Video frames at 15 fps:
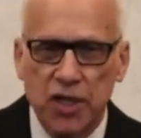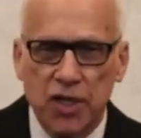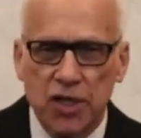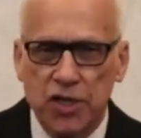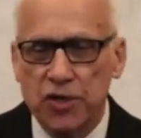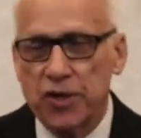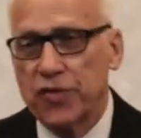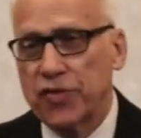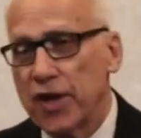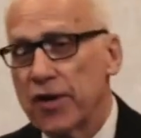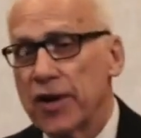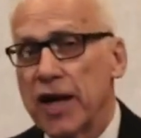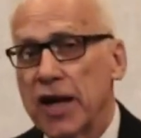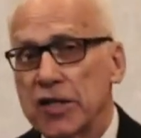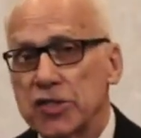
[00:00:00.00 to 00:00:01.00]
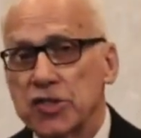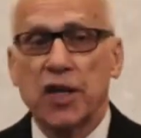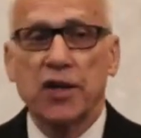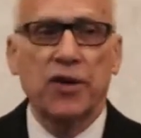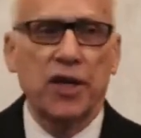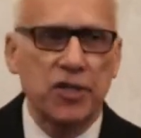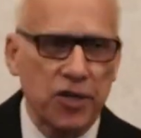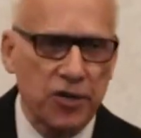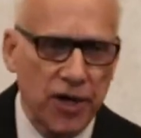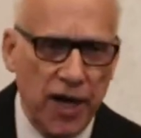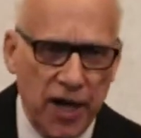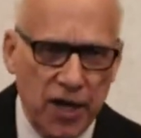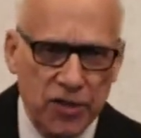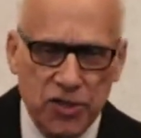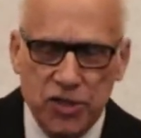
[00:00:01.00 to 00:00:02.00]
You're at their house, they're at your
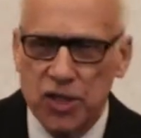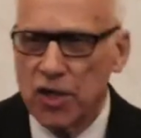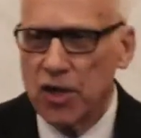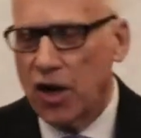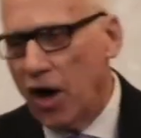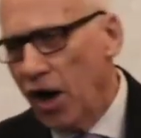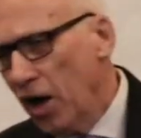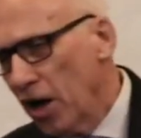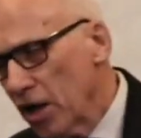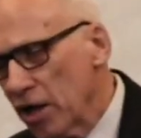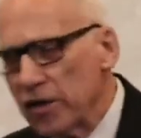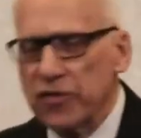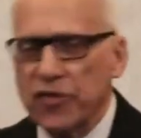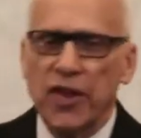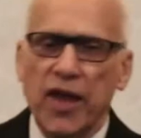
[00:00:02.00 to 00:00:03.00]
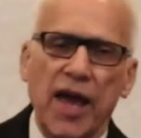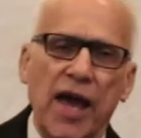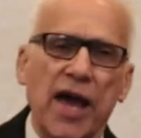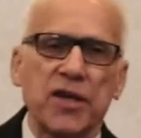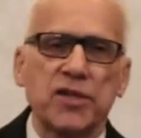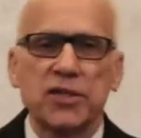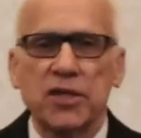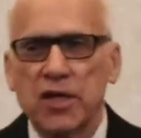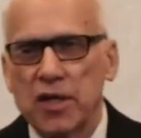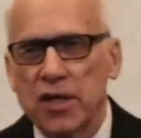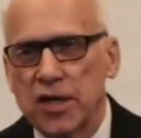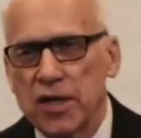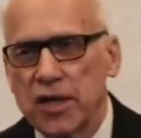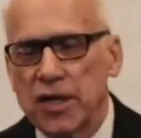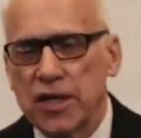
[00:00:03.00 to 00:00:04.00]
house. All of that,
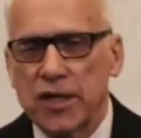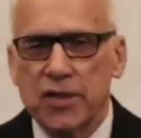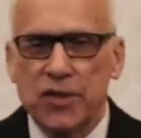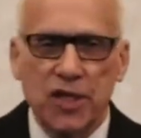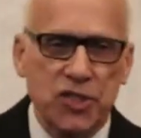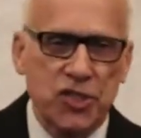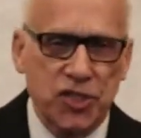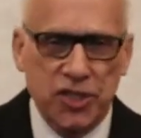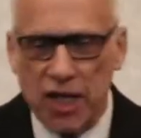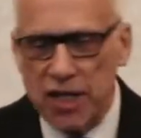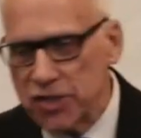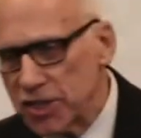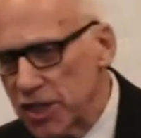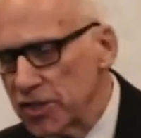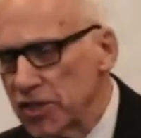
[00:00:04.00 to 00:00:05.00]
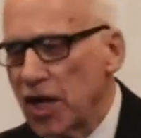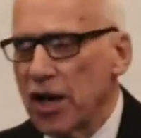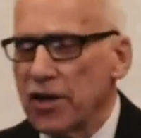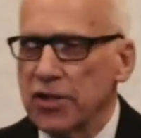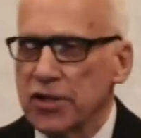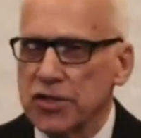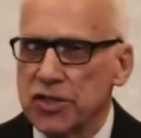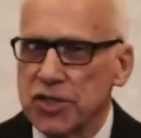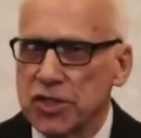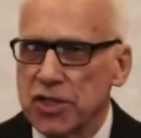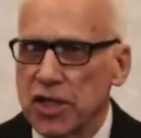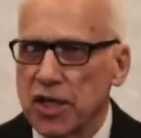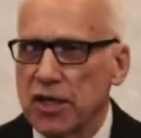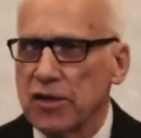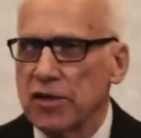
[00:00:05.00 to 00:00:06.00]
the sons and daughters
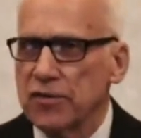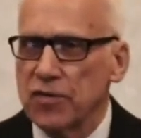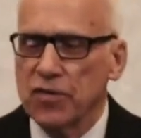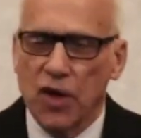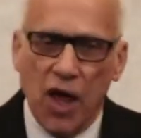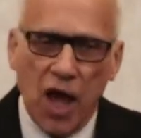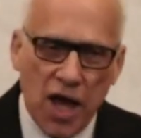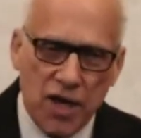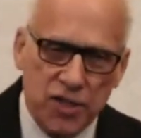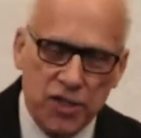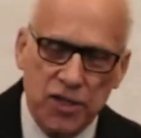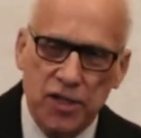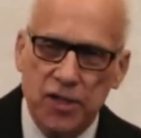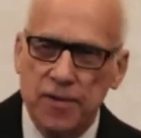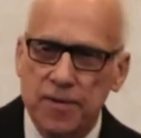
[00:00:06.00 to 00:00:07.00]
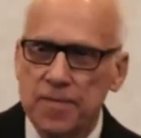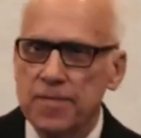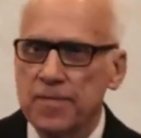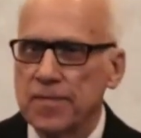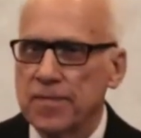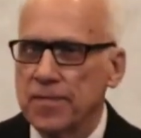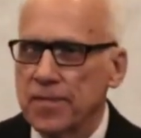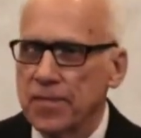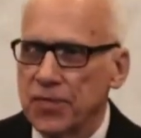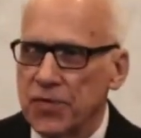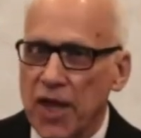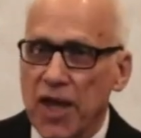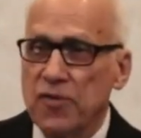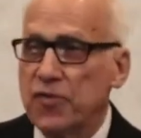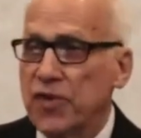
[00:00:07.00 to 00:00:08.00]
of Lot,
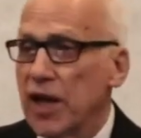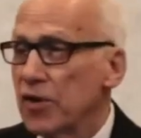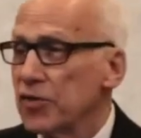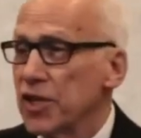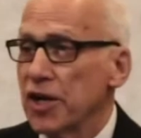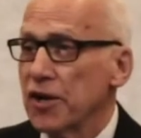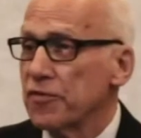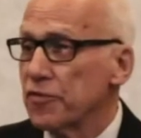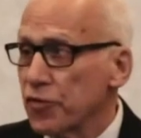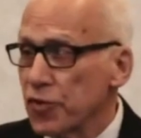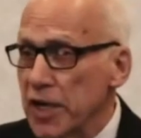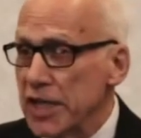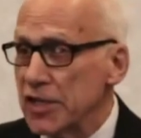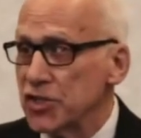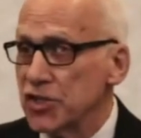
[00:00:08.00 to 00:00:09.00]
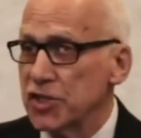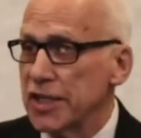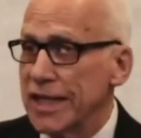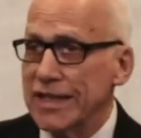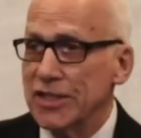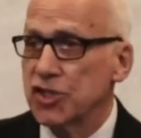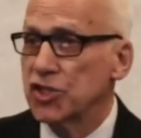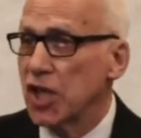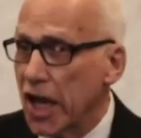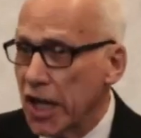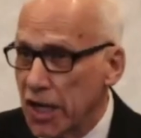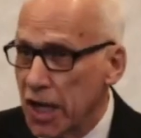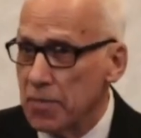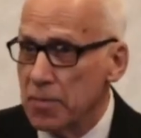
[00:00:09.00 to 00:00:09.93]
they found their friends in Sodom.